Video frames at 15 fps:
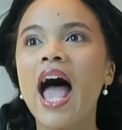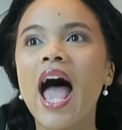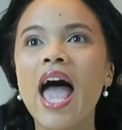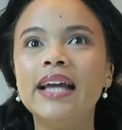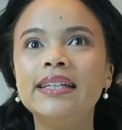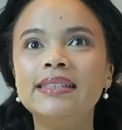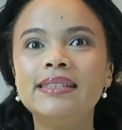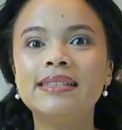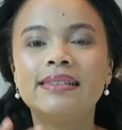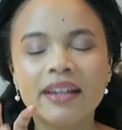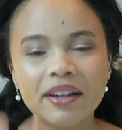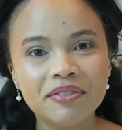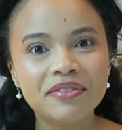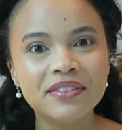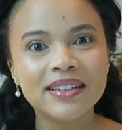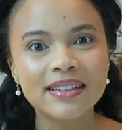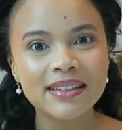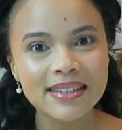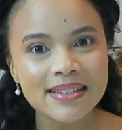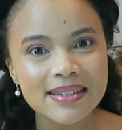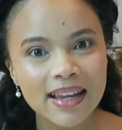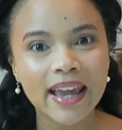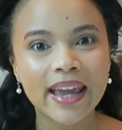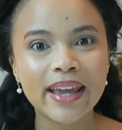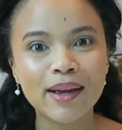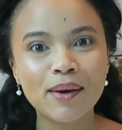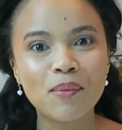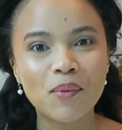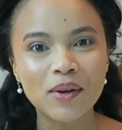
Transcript: and definitely take